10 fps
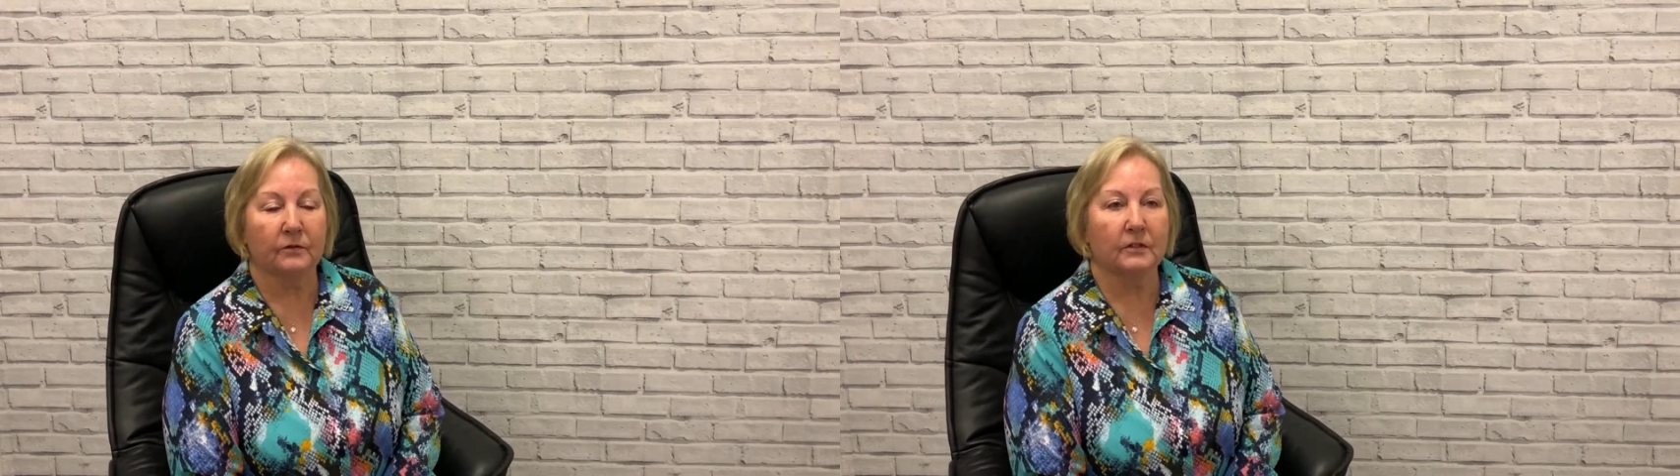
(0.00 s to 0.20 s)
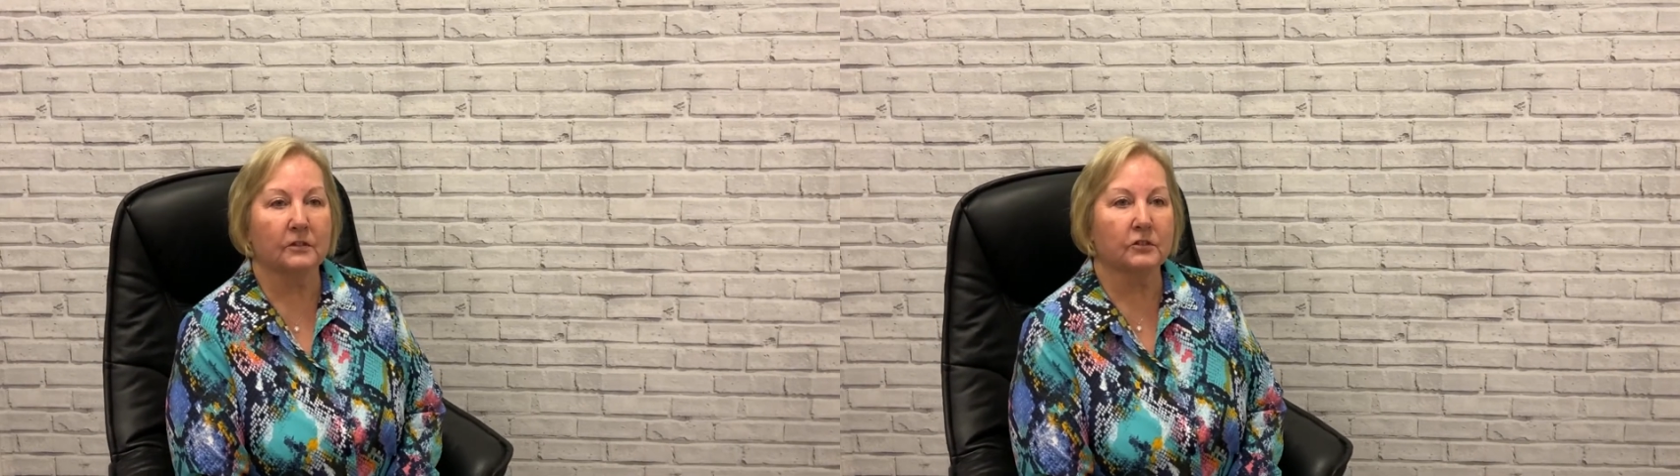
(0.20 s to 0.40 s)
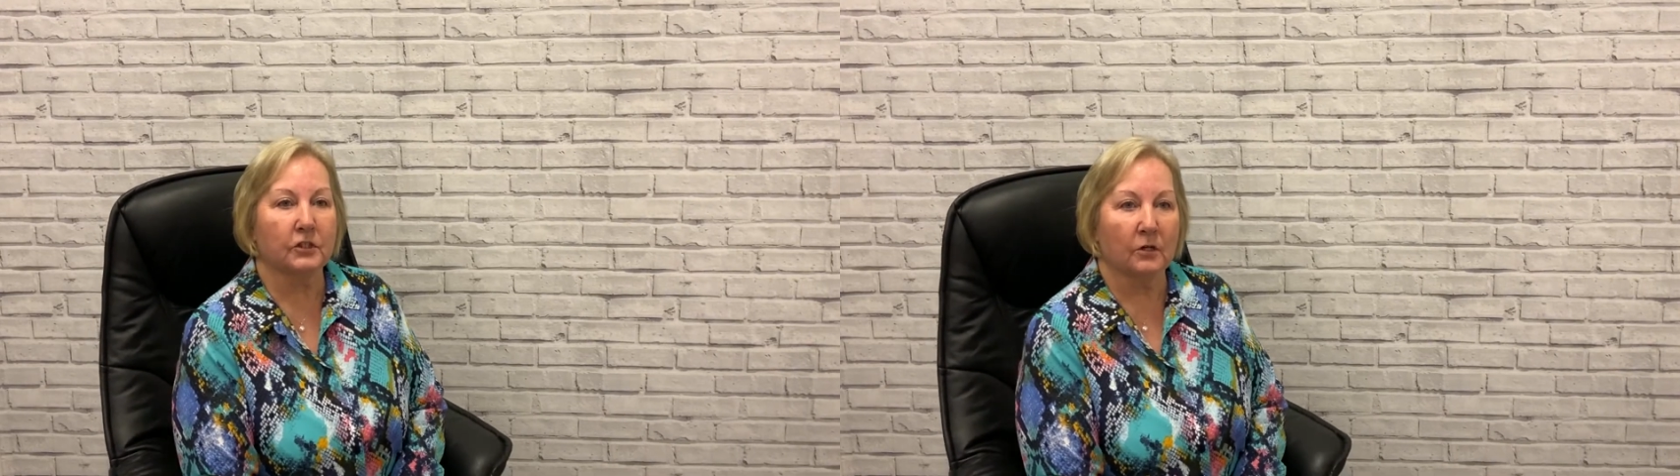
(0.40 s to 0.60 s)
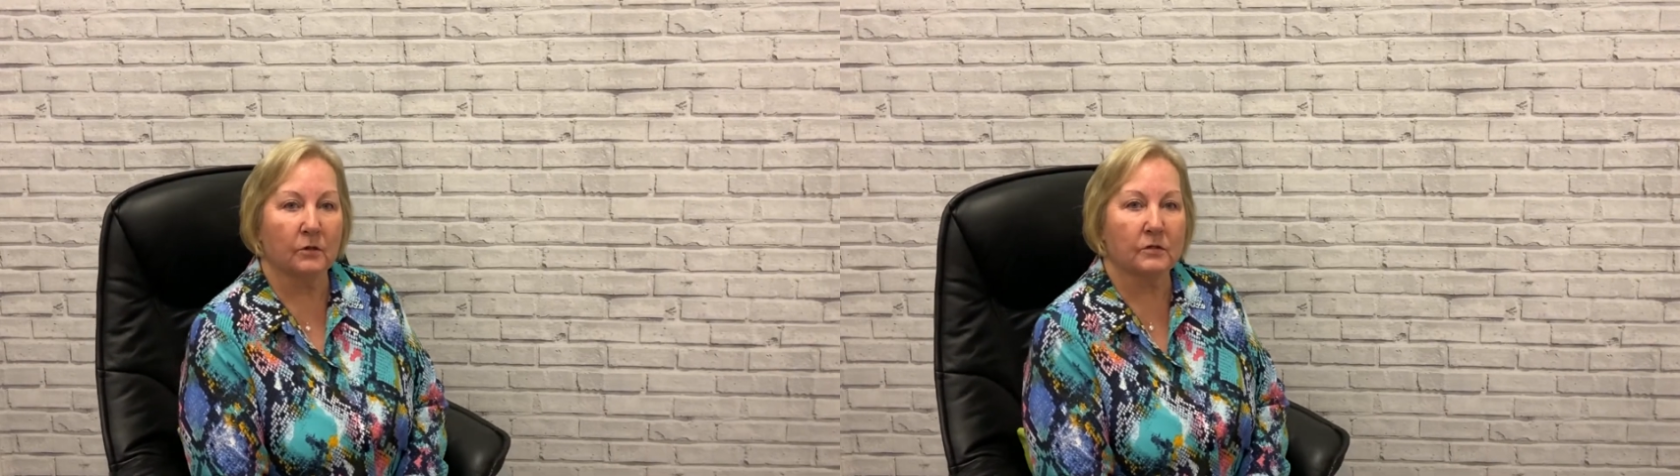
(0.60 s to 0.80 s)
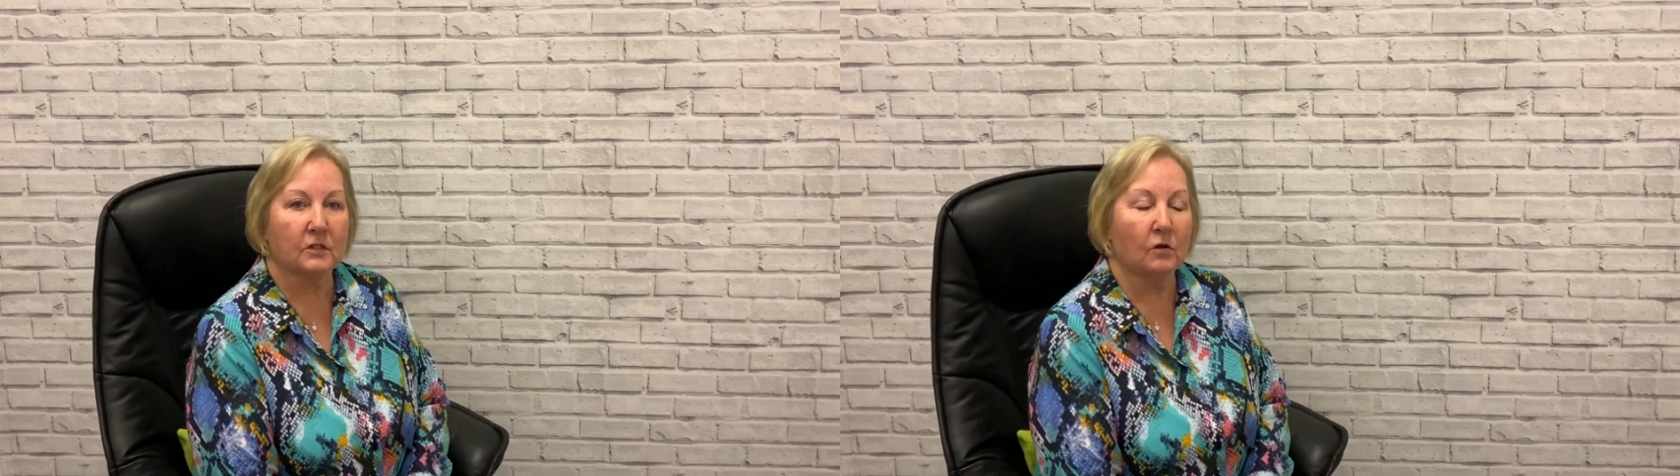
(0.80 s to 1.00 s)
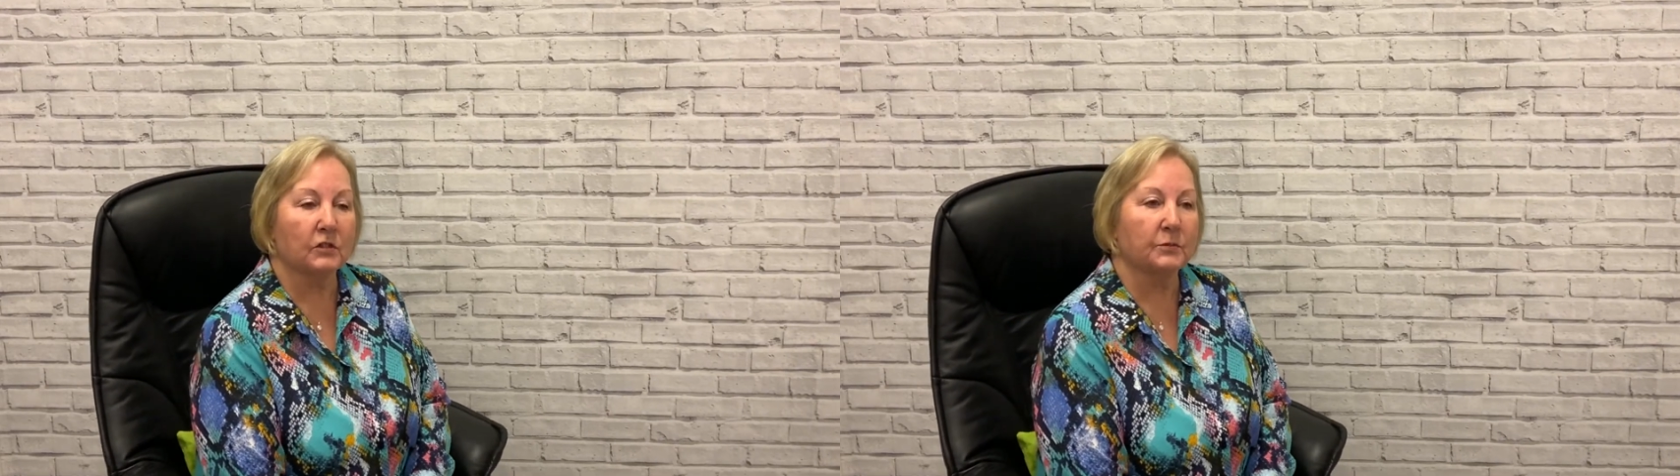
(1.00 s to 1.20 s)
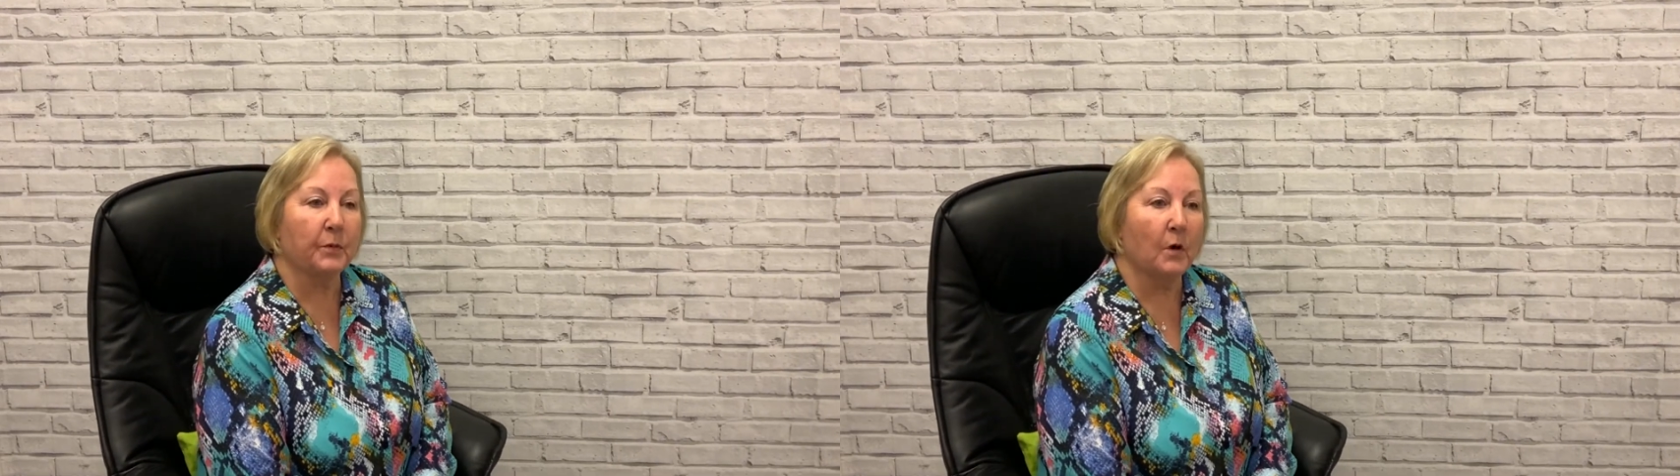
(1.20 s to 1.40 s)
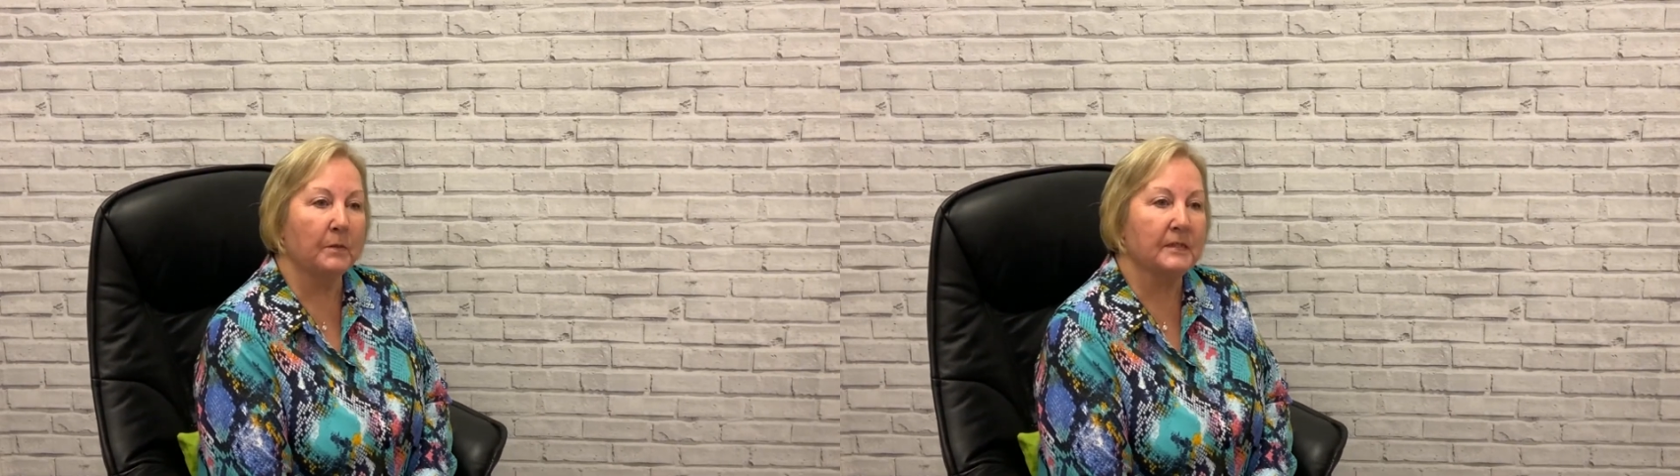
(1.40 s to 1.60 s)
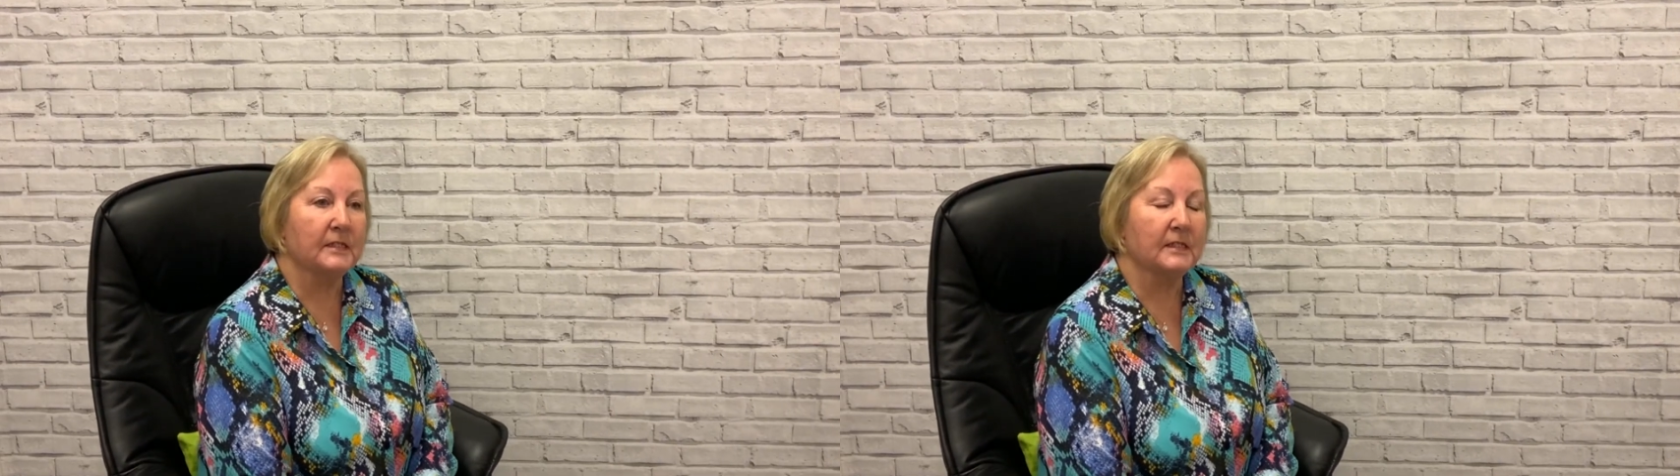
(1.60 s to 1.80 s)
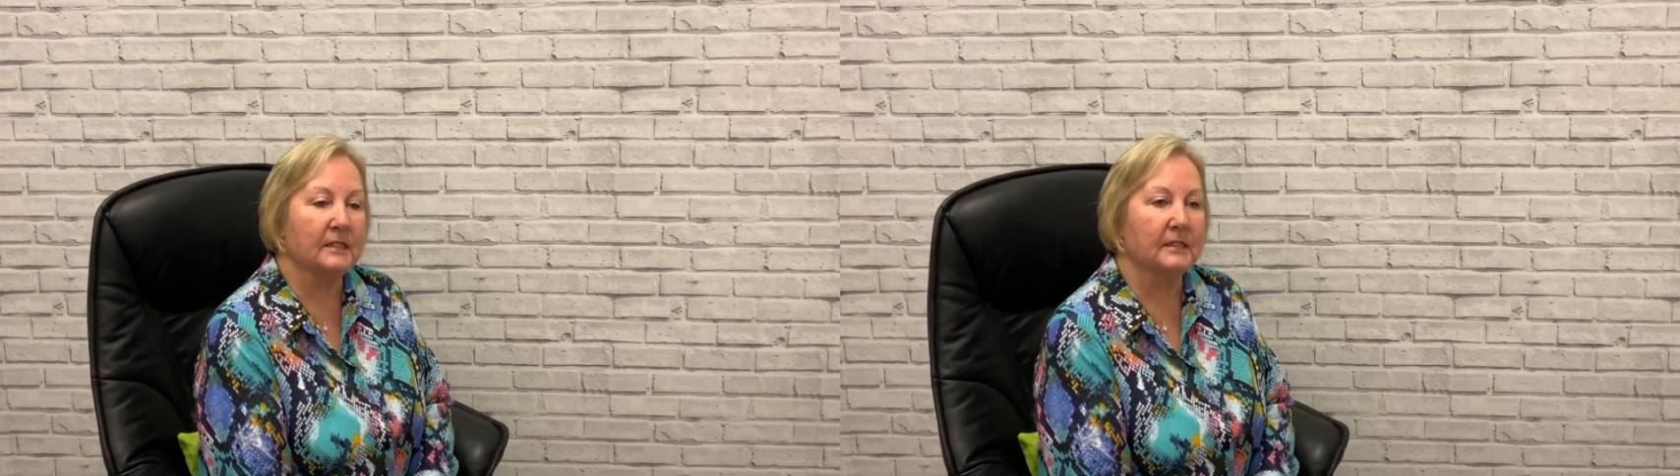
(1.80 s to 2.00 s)
that shows God's
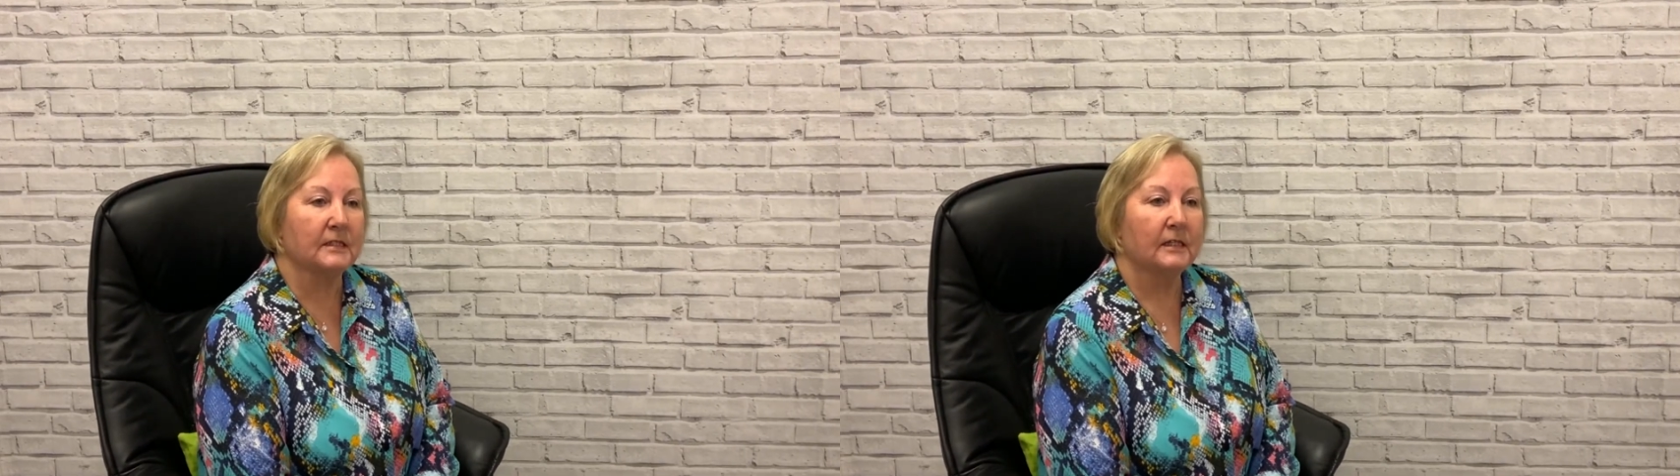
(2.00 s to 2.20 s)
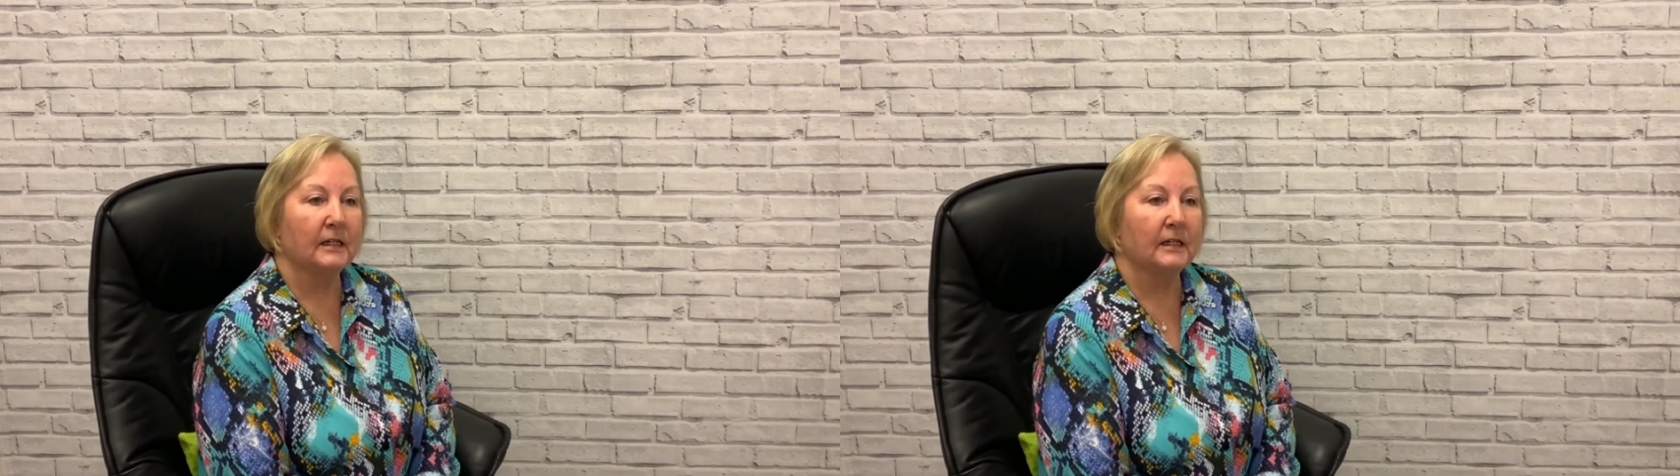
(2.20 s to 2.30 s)
promises,